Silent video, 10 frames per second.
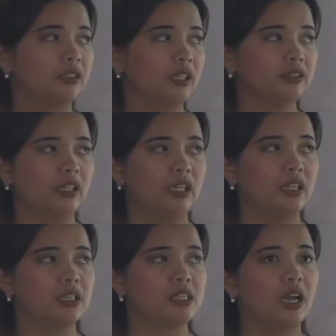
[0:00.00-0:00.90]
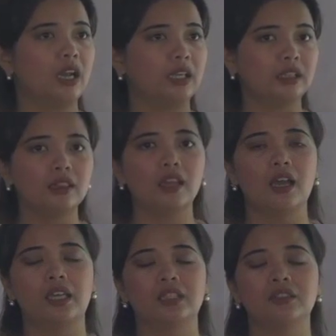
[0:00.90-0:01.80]
that is
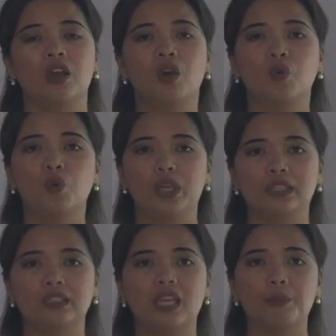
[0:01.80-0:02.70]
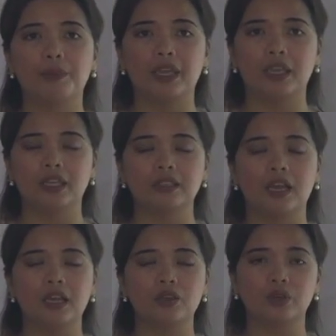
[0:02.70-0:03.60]
inclined with the depth ed
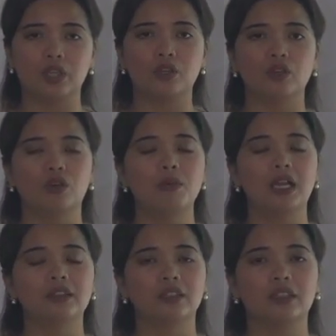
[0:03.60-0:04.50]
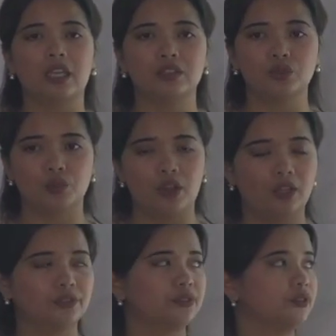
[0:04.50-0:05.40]
curriculum under K-12.